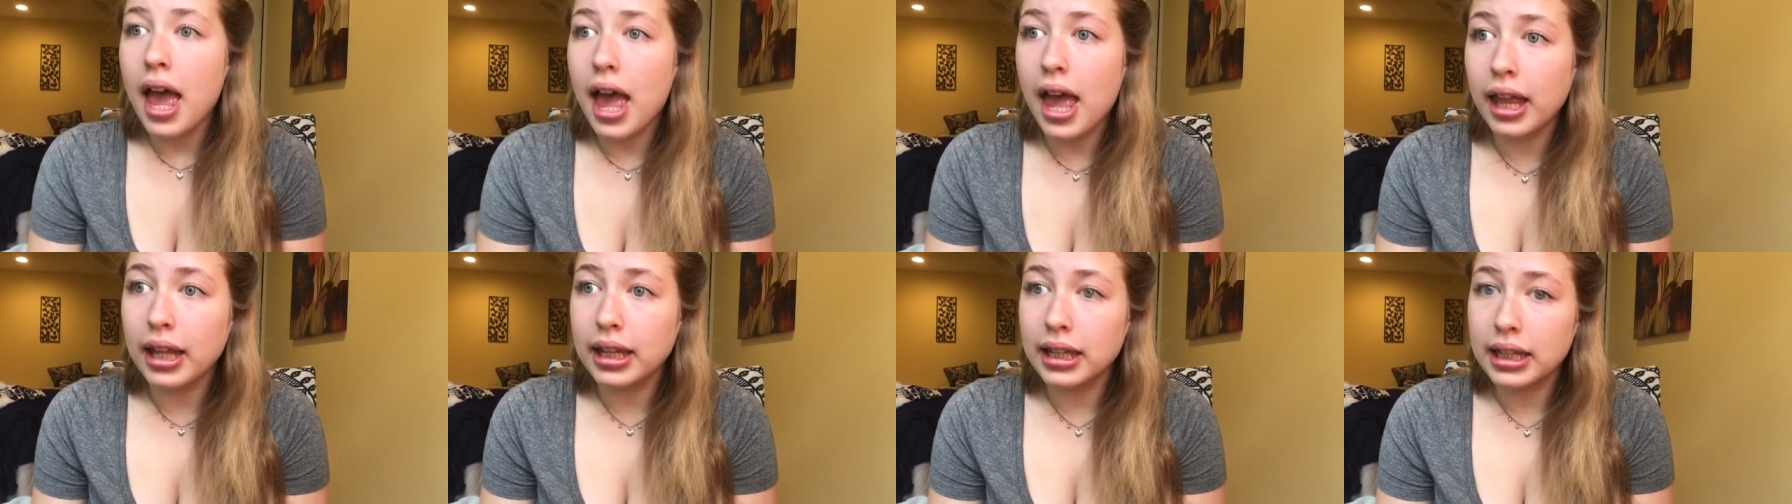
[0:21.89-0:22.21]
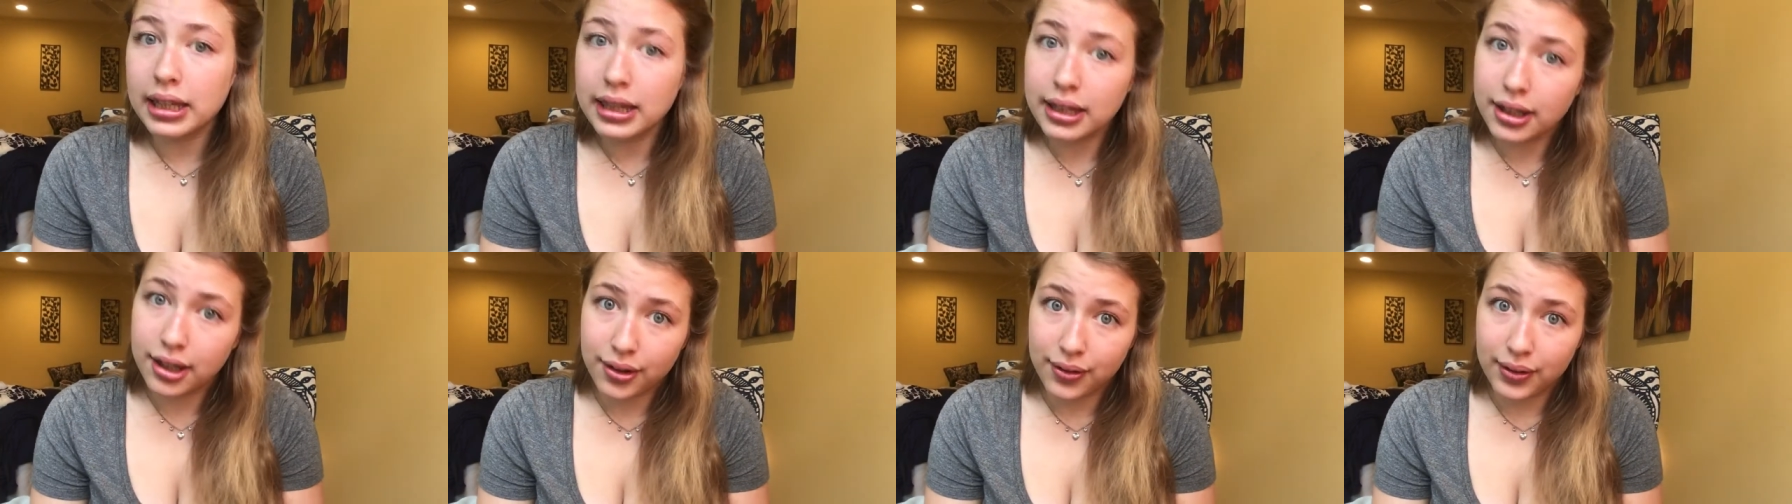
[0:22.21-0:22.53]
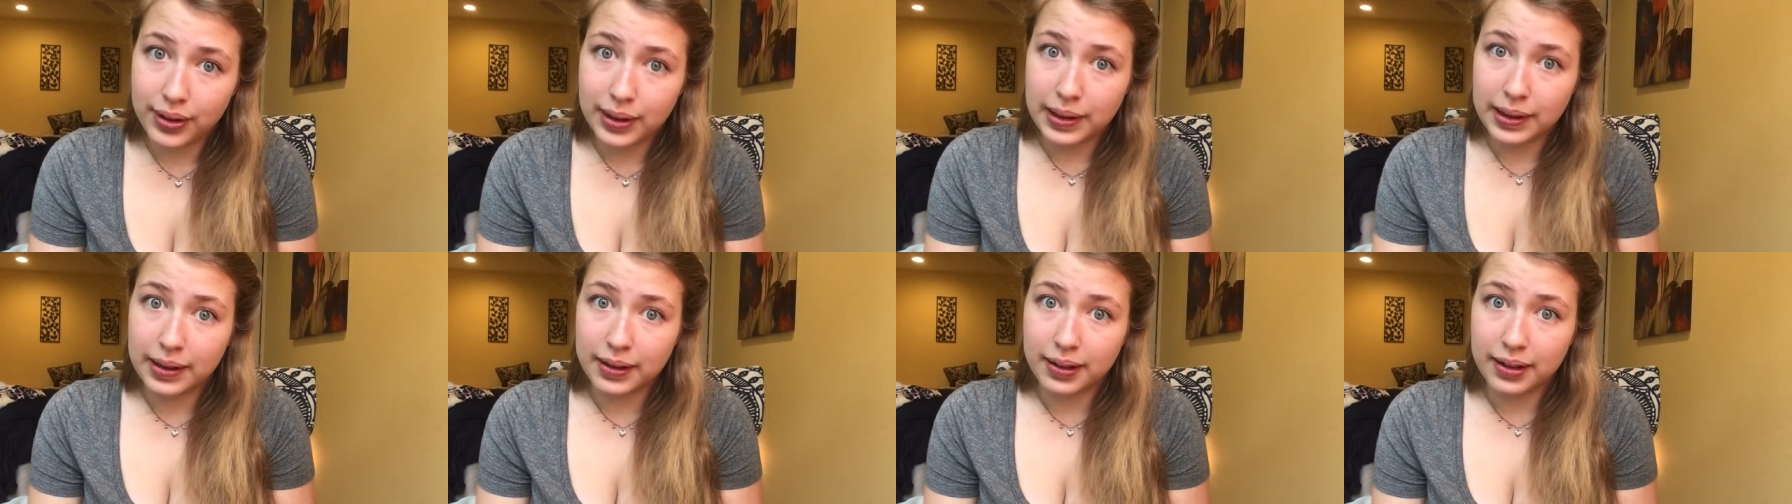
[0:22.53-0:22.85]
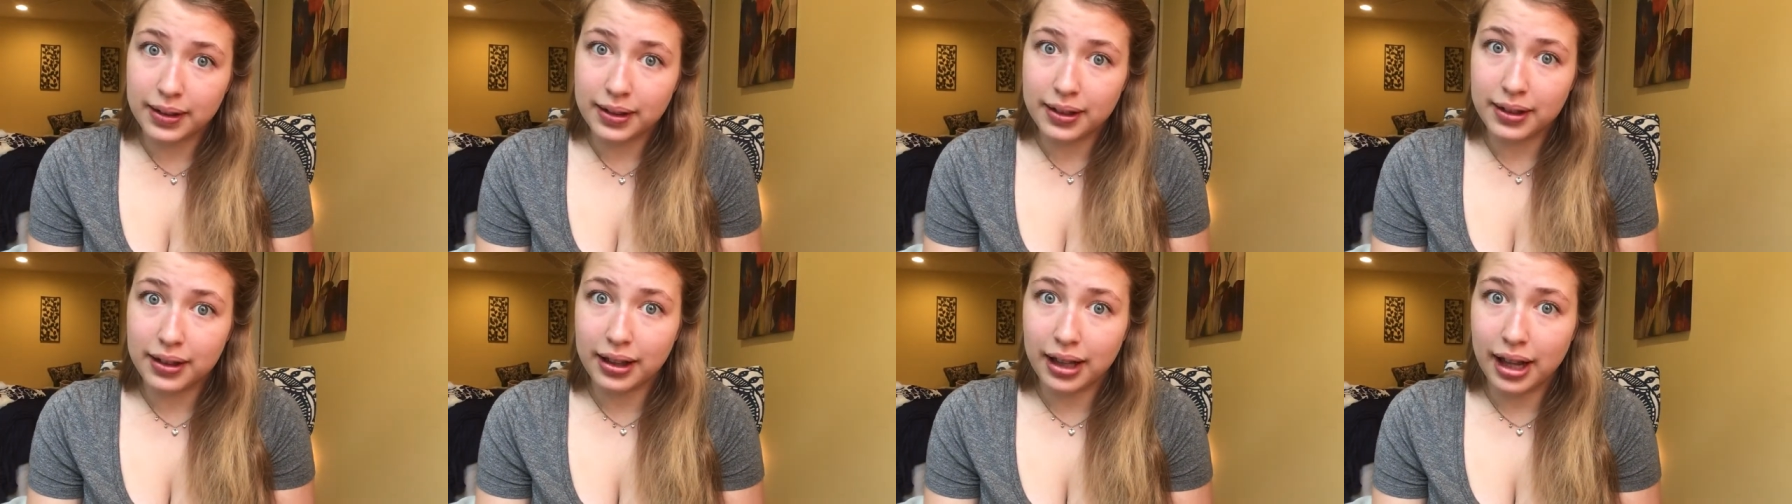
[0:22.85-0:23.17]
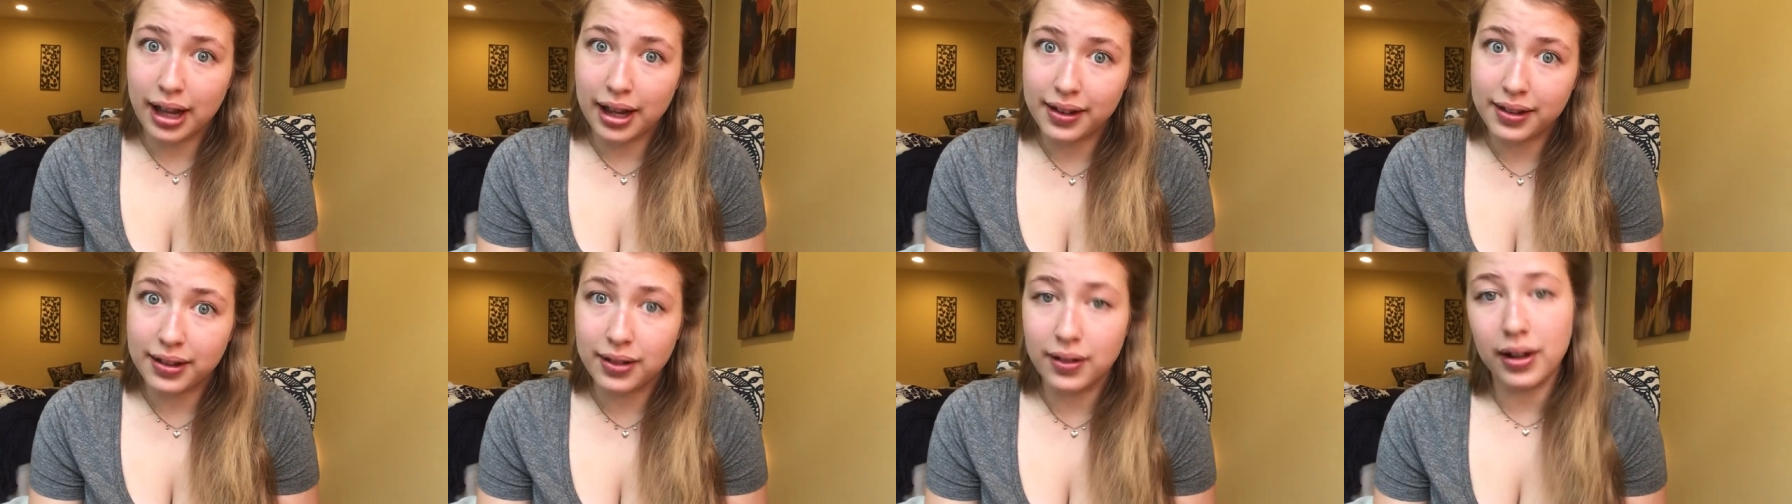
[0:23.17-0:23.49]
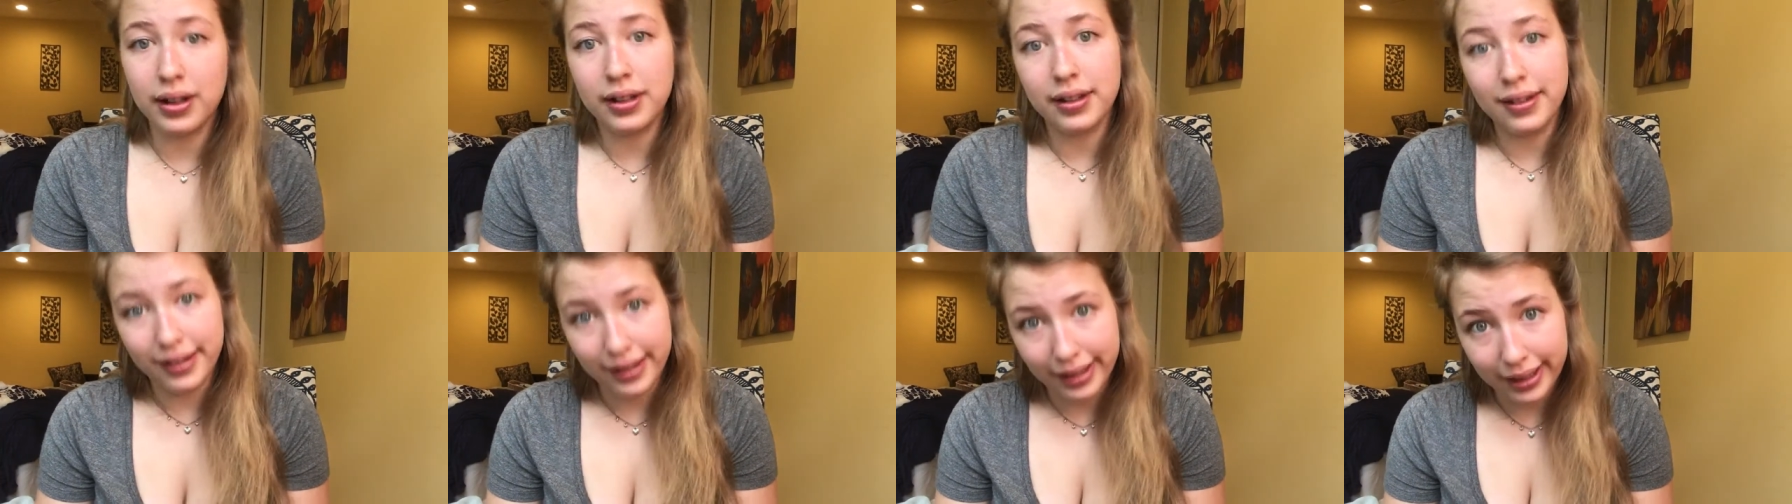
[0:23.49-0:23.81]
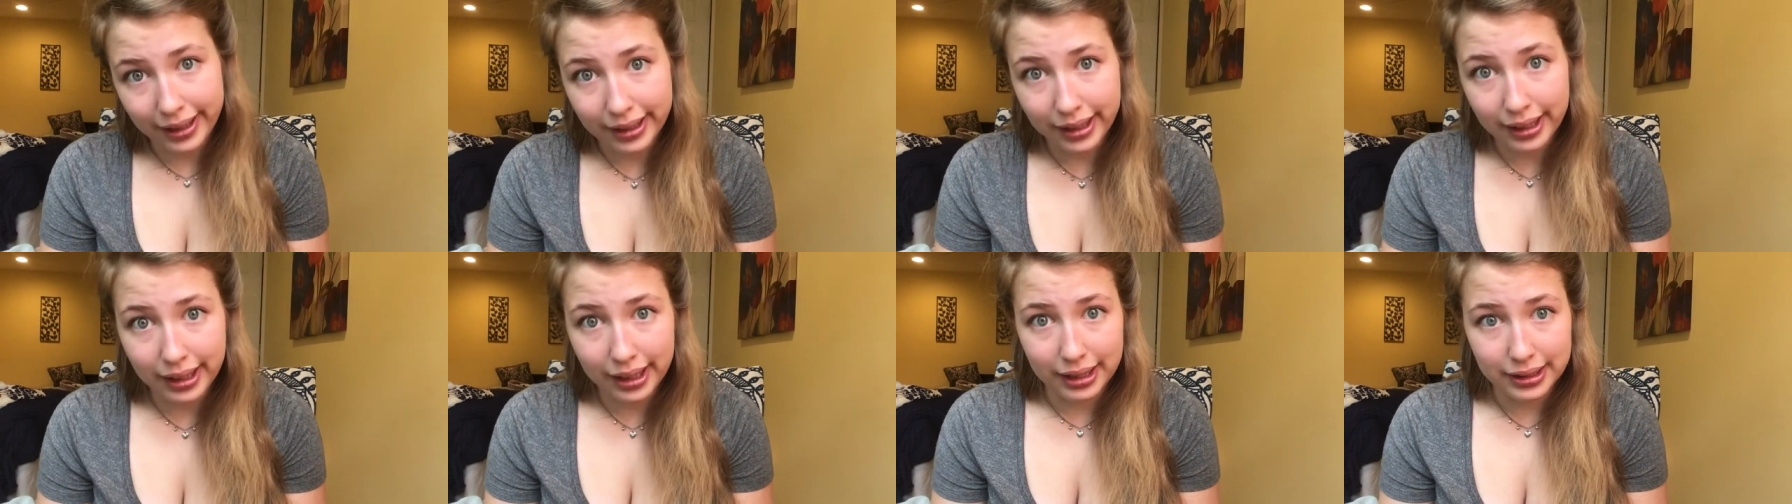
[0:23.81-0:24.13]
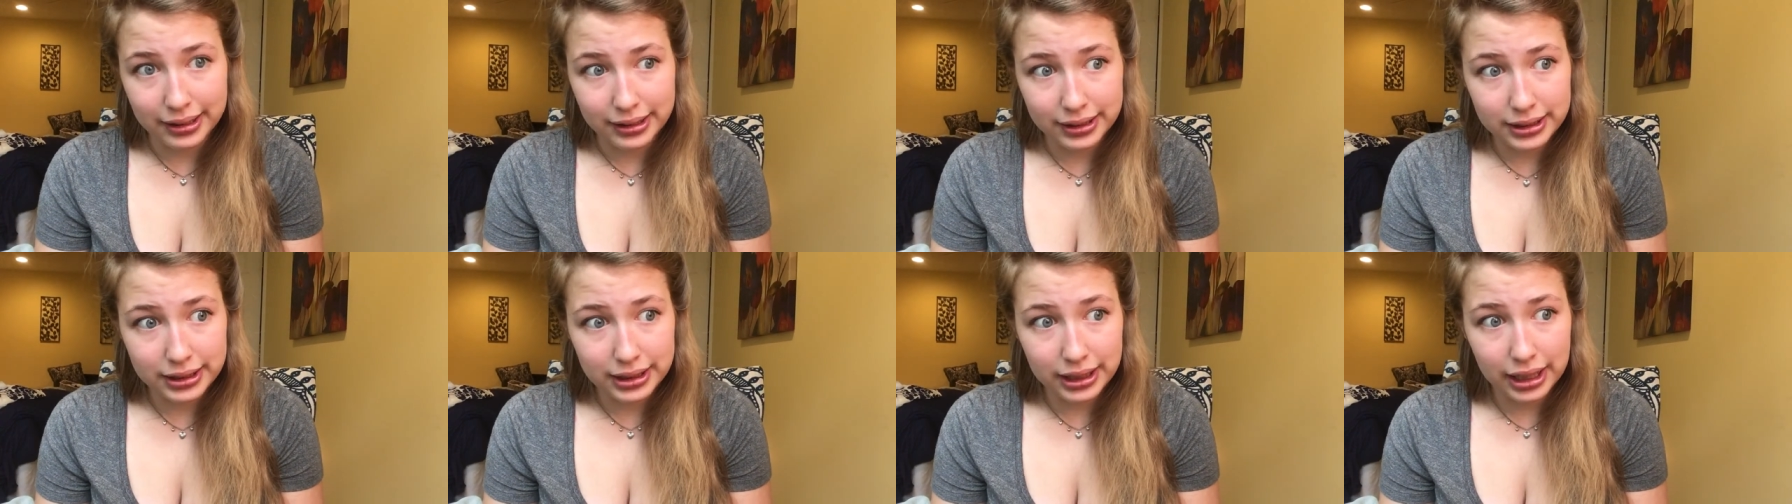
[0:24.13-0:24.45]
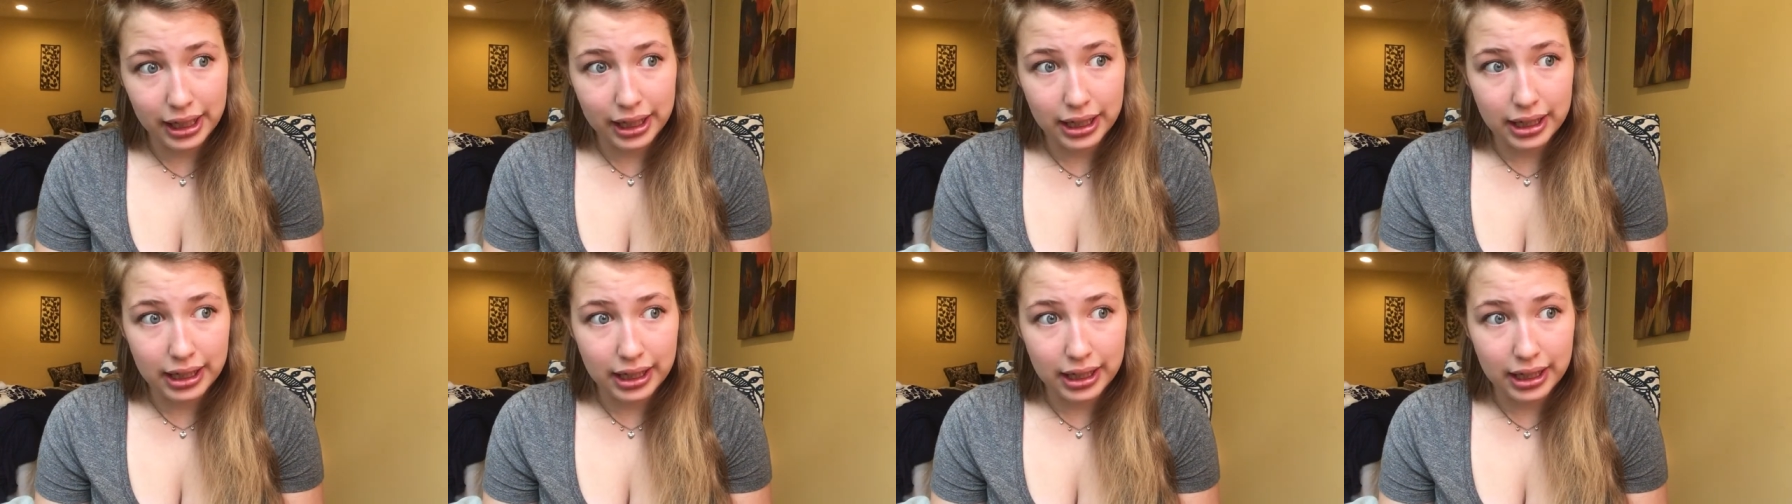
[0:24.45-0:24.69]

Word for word: And in this physics class, you had to take lunch,